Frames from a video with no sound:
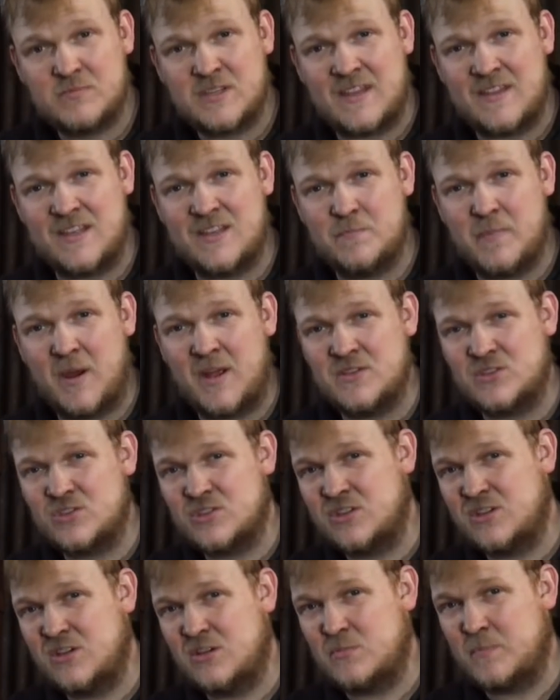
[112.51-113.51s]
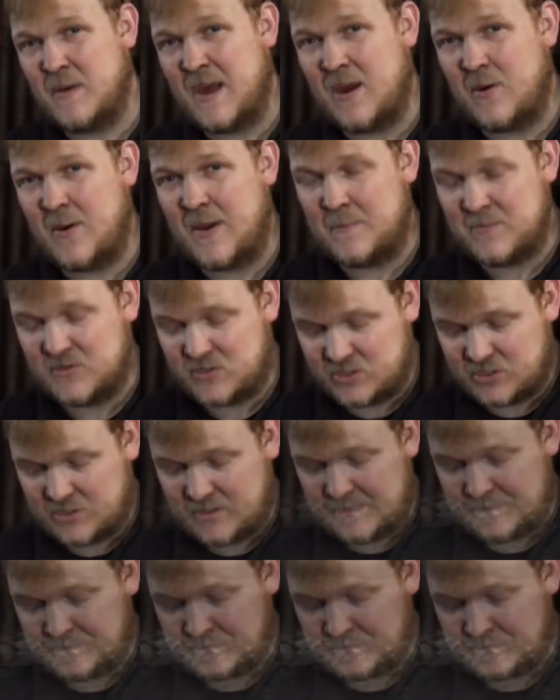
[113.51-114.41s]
Get these punched and use a power hammer to do it.